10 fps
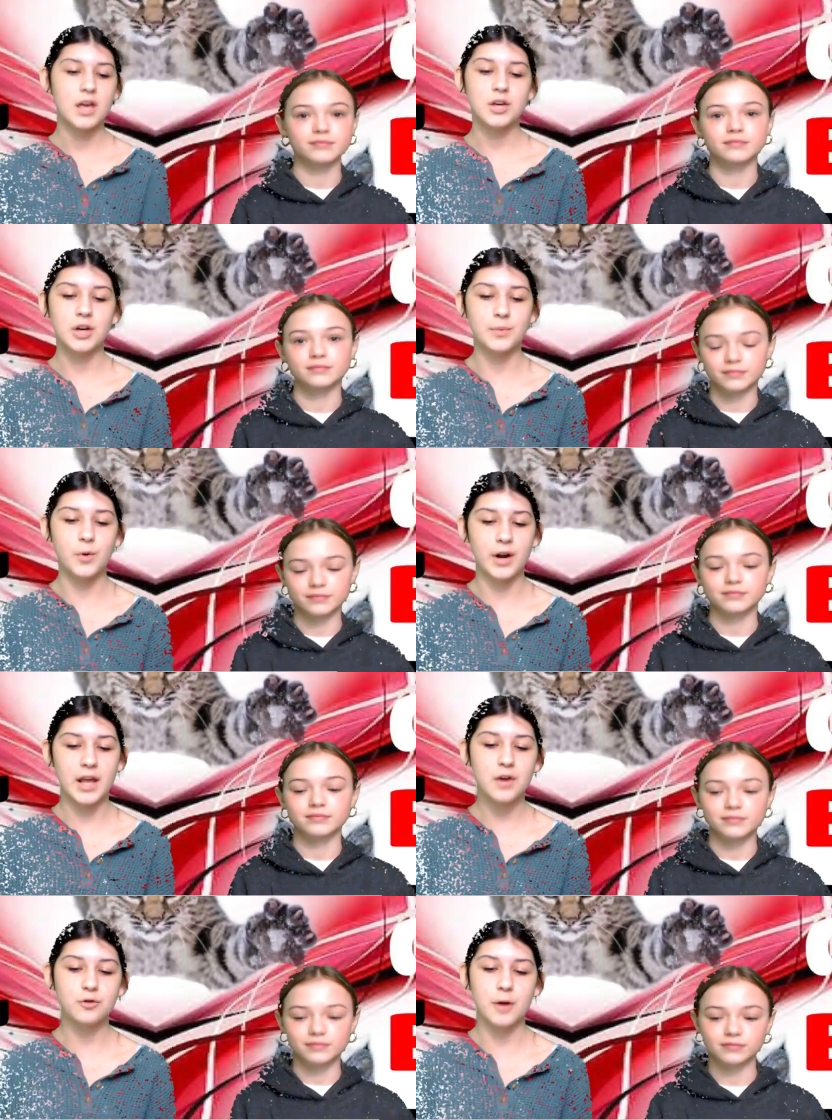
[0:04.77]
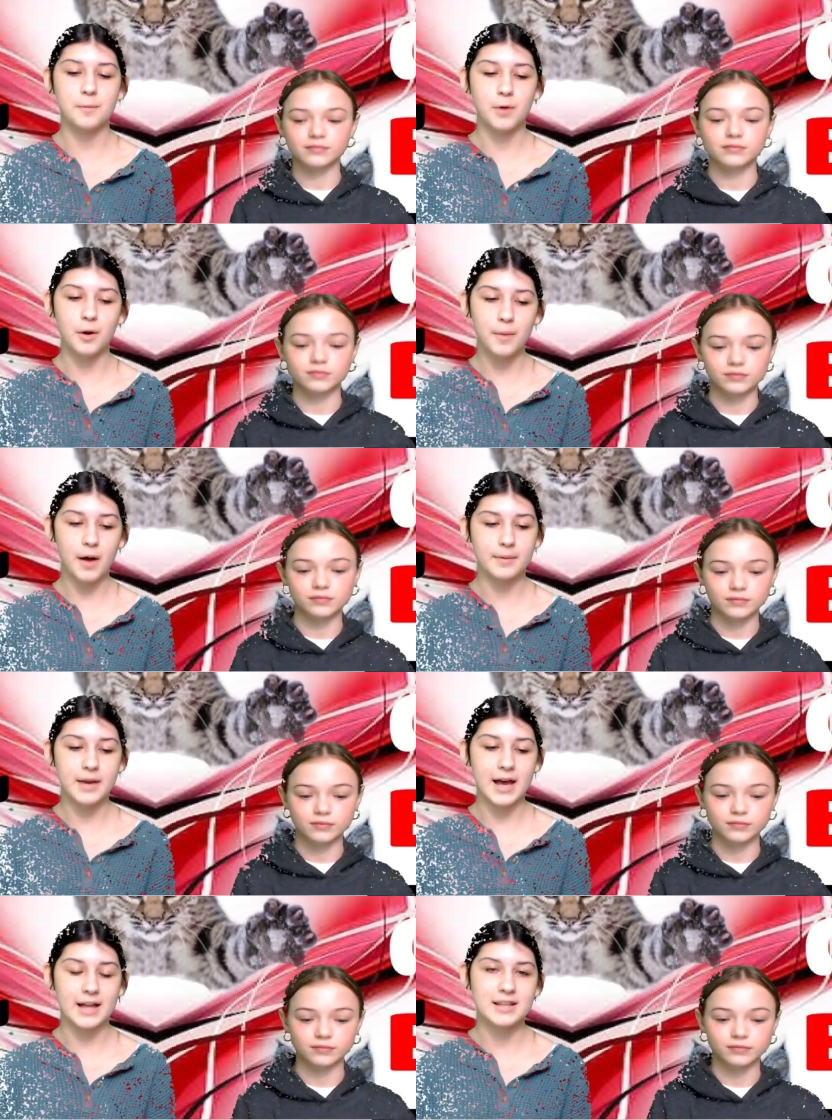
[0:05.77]
Speaker 1: Good morning, Great Brook
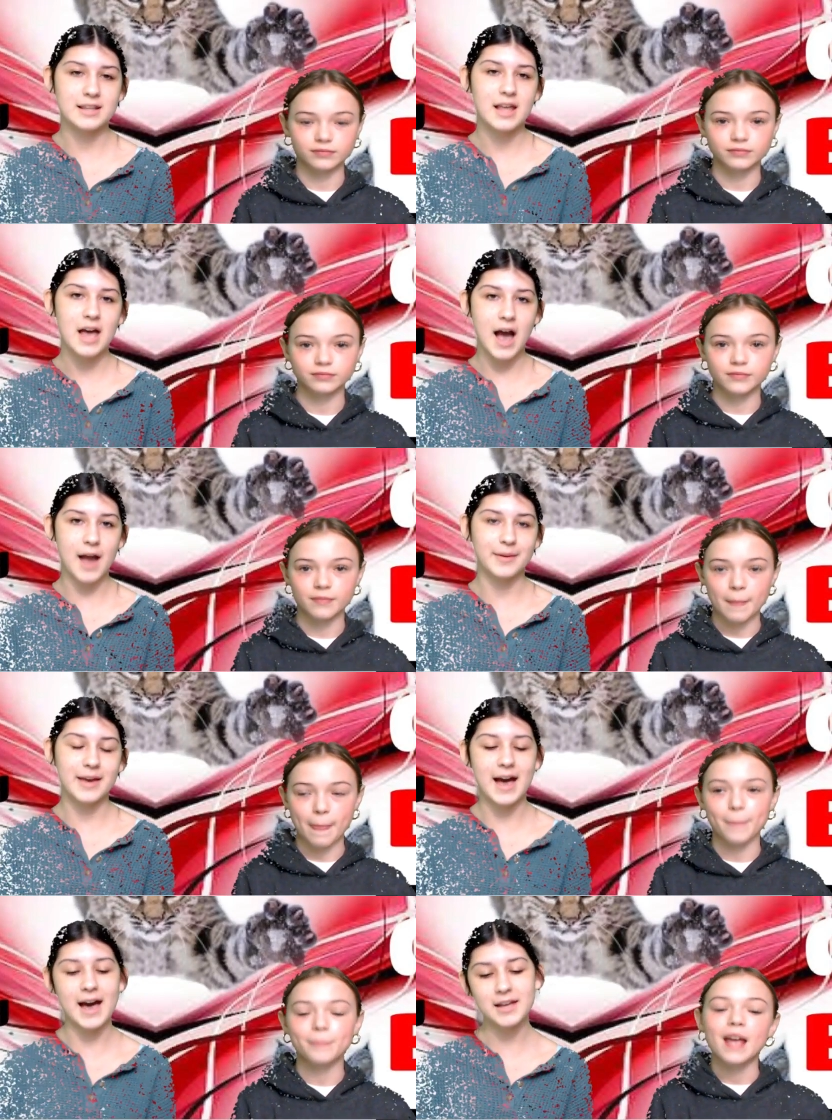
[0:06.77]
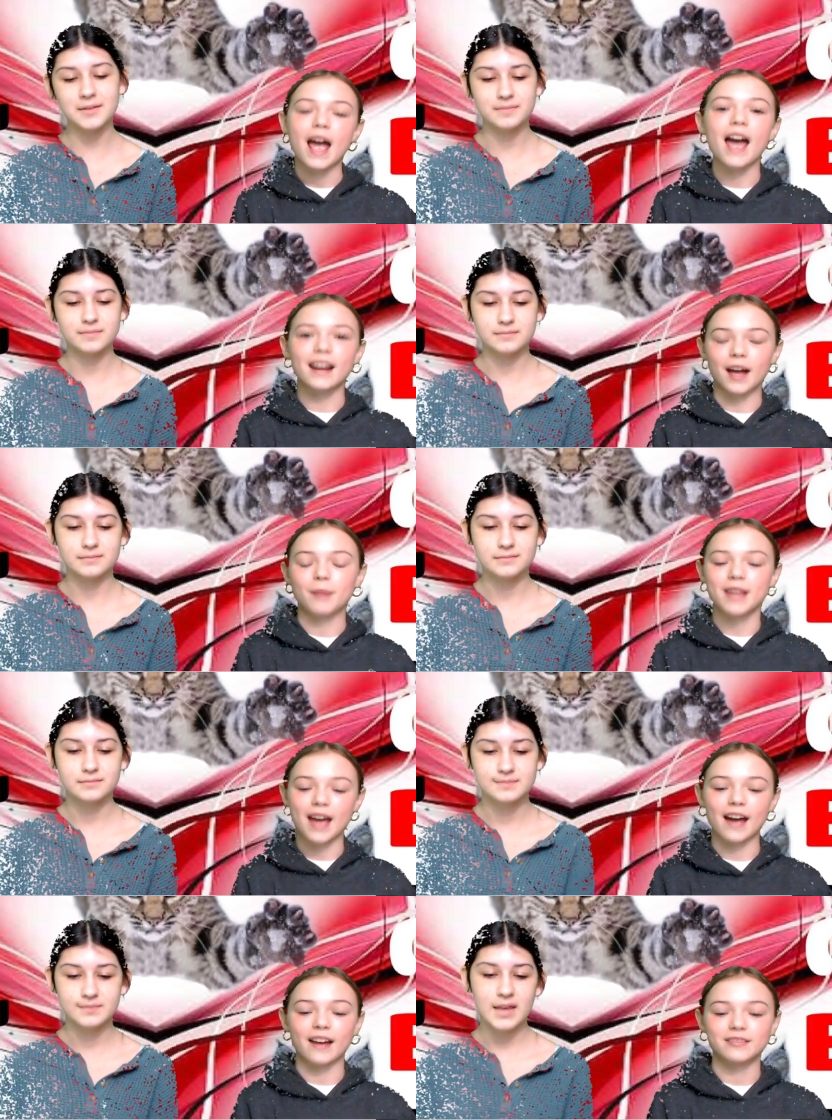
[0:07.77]
Bobcats. I'm Kat.
Speaker 2: And I'm
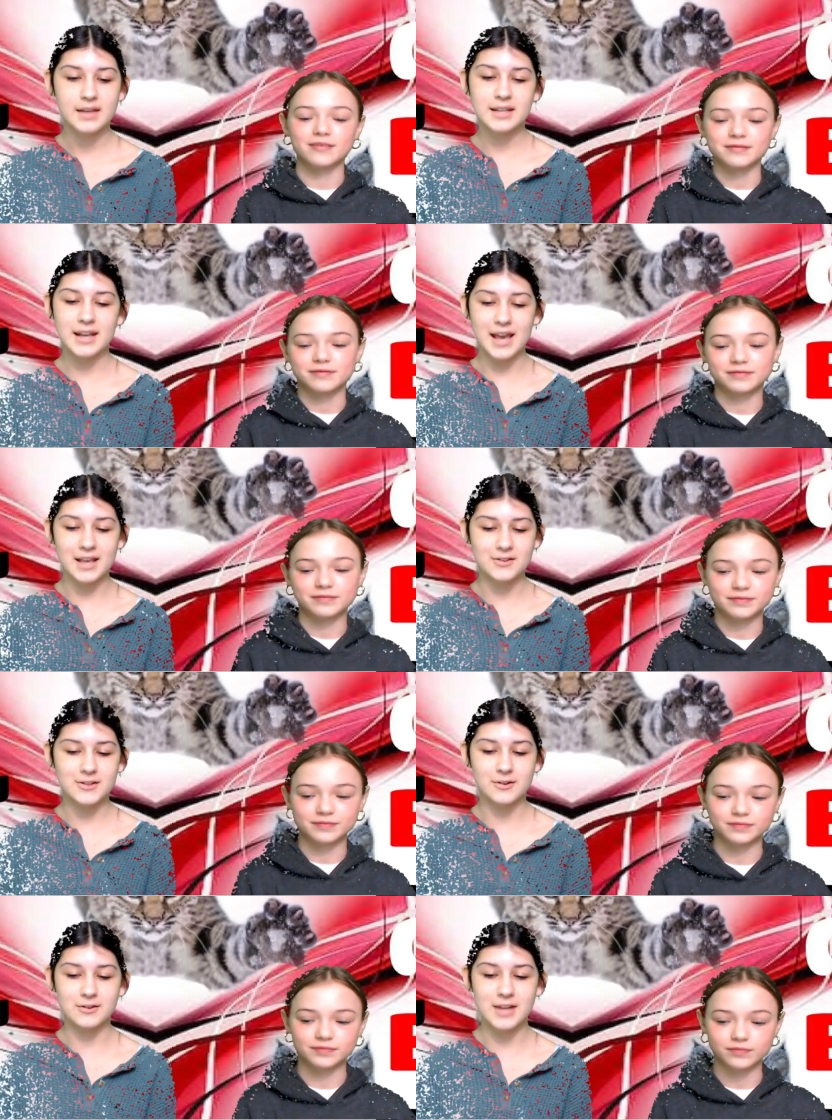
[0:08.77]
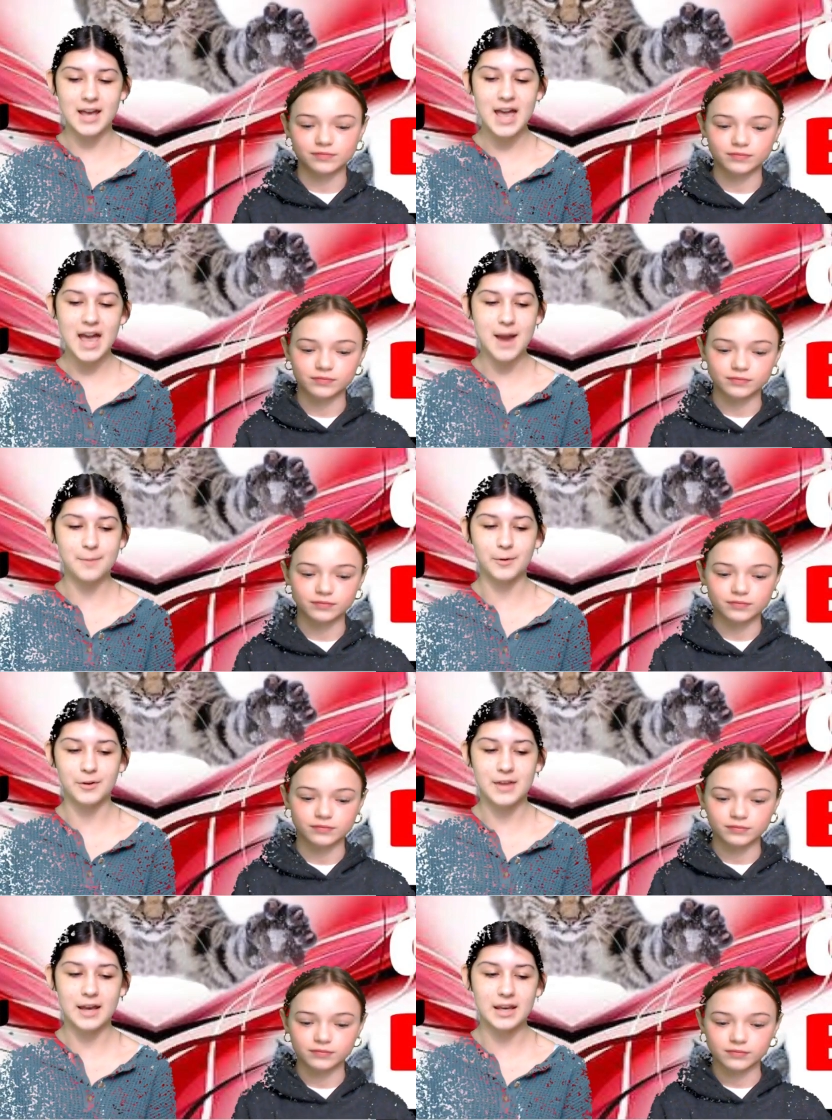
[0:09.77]
Kat.
Speaker 1: Today is Tuesday,
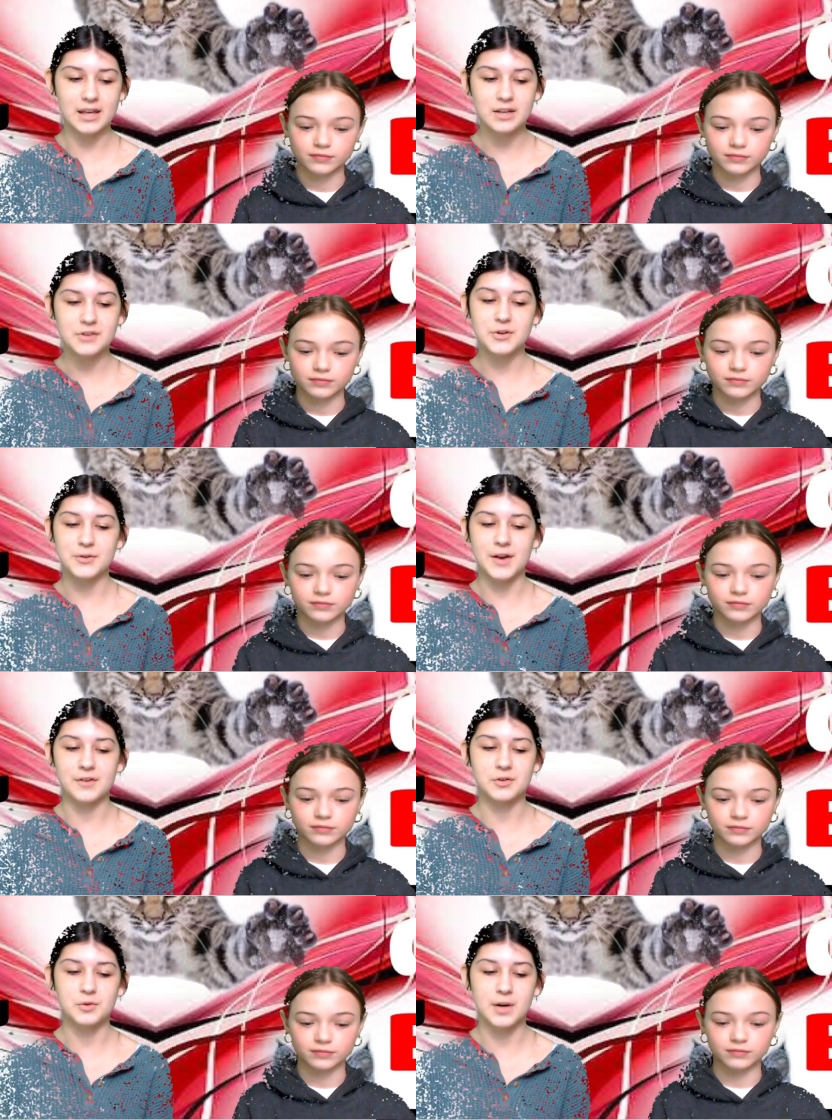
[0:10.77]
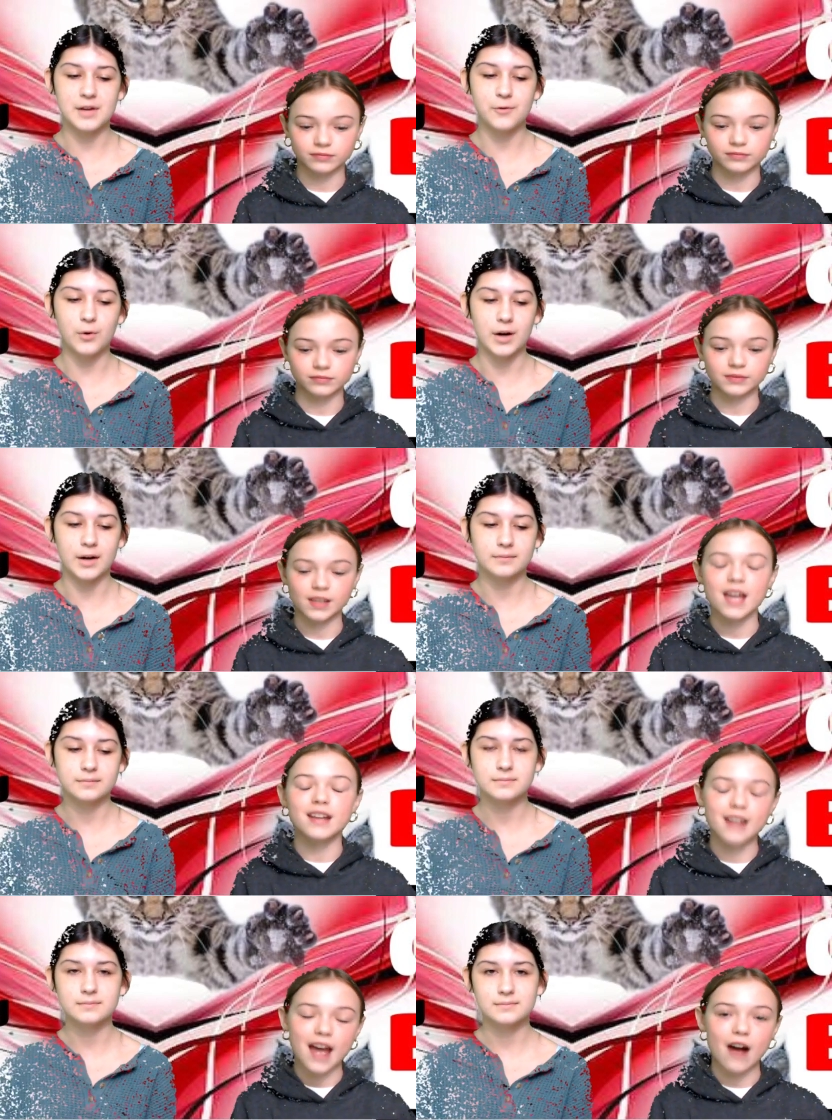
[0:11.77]
April 2nd, 2024.
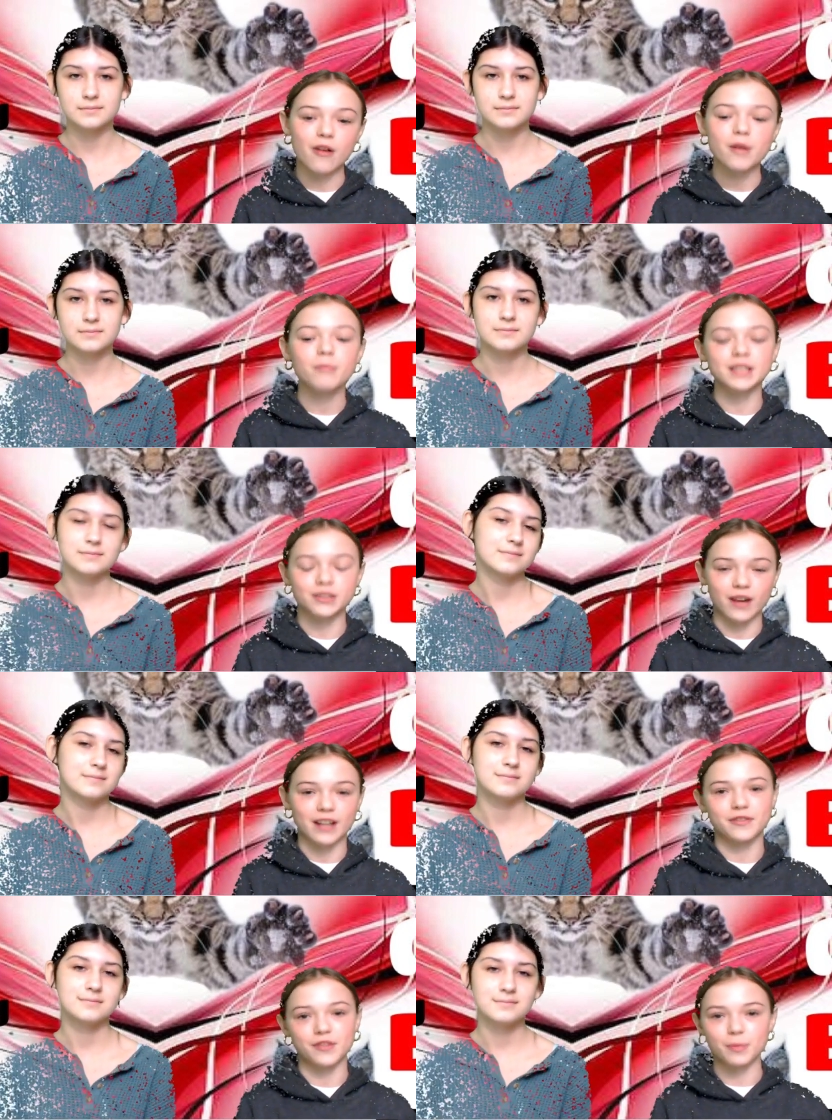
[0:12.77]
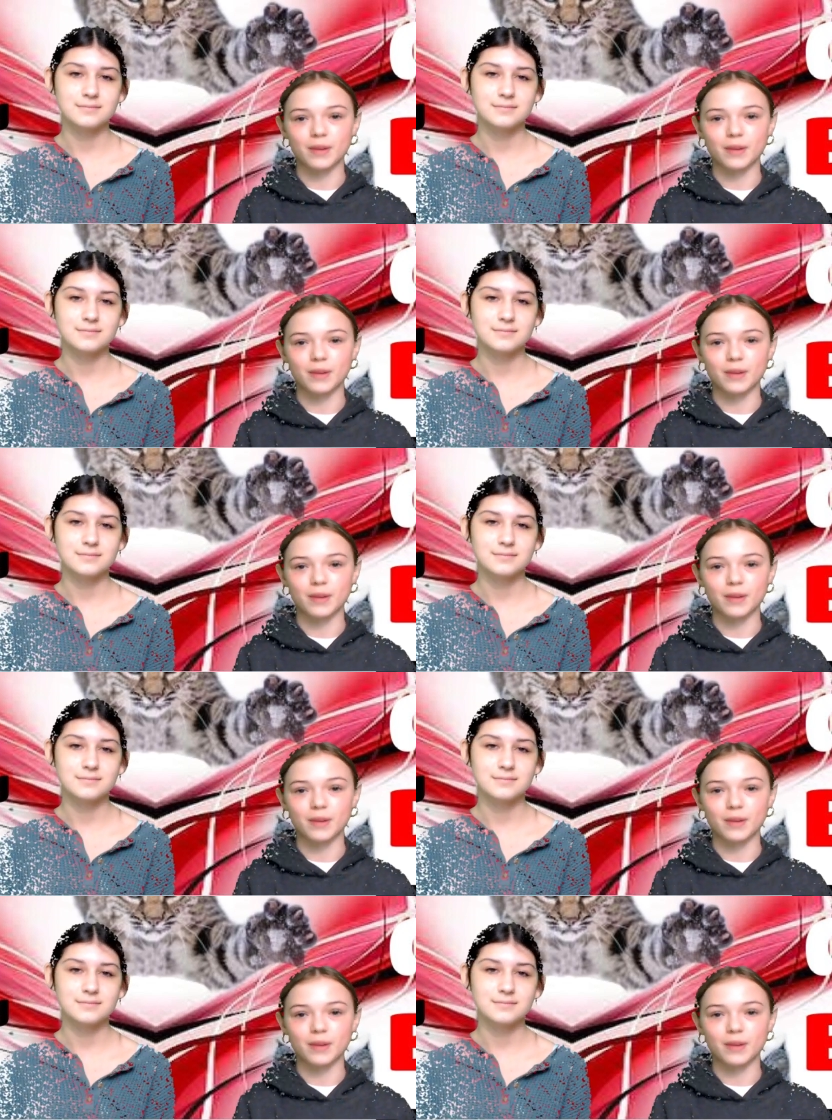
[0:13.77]
Speaker 2: Now, please rise for the